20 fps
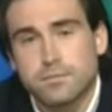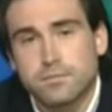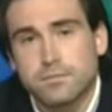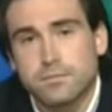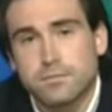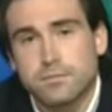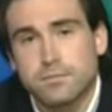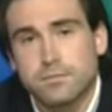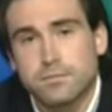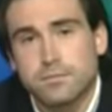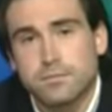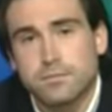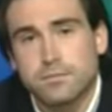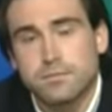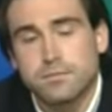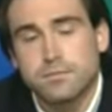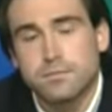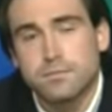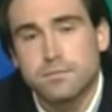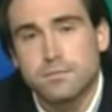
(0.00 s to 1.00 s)

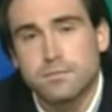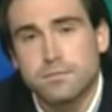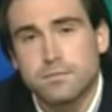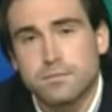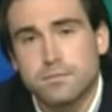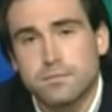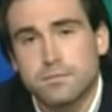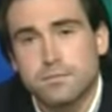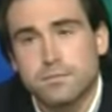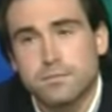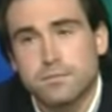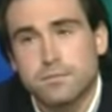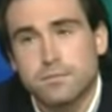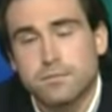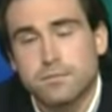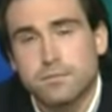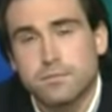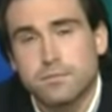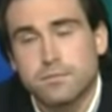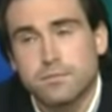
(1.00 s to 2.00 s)

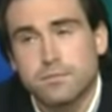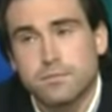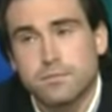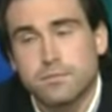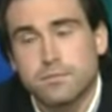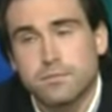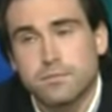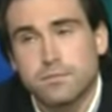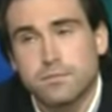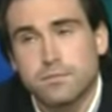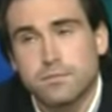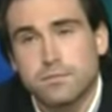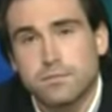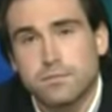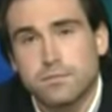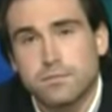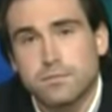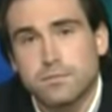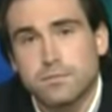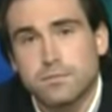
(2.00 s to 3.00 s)

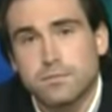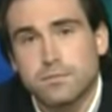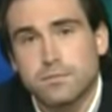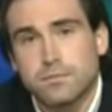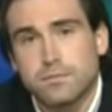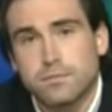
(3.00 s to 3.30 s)
No words are spoken by the person on screen.